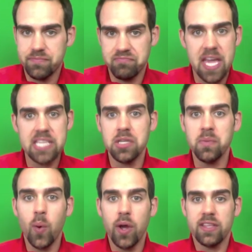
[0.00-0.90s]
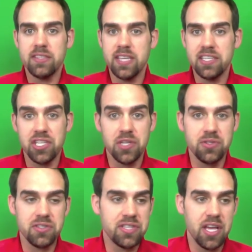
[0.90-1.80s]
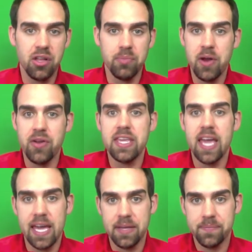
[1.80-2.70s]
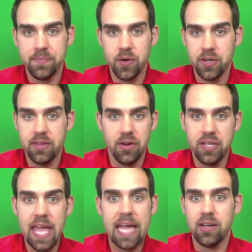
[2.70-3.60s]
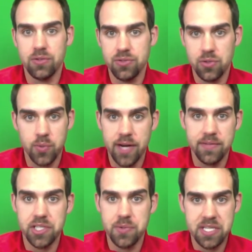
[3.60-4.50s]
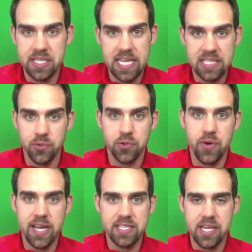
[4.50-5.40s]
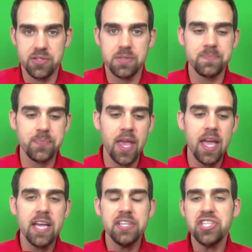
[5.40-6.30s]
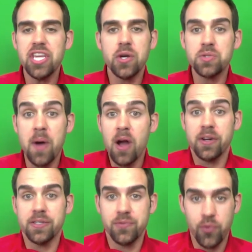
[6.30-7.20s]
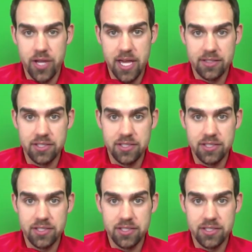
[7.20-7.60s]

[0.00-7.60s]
Case in point, let's say she used to sell Mary Kay or candles or whatever. She was successful in direct sales. She goes bonkers for you.